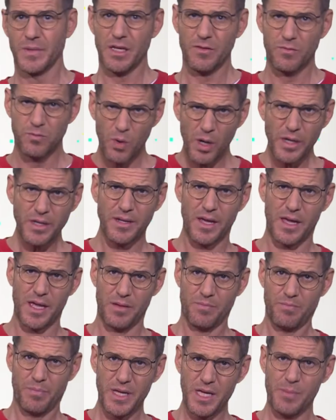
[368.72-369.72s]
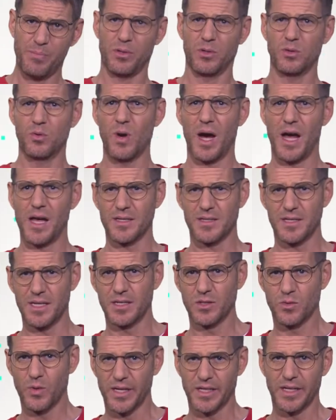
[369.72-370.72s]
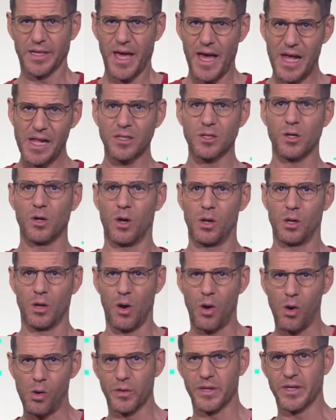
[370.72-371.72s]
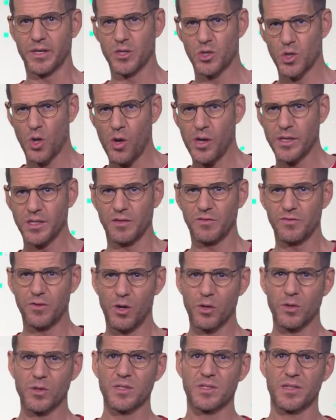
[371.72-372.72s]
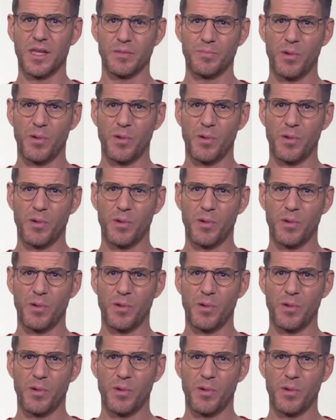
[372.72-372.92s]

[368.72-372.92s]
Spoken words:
If one day people who are seen drinking alcohol or holding a joint in photos they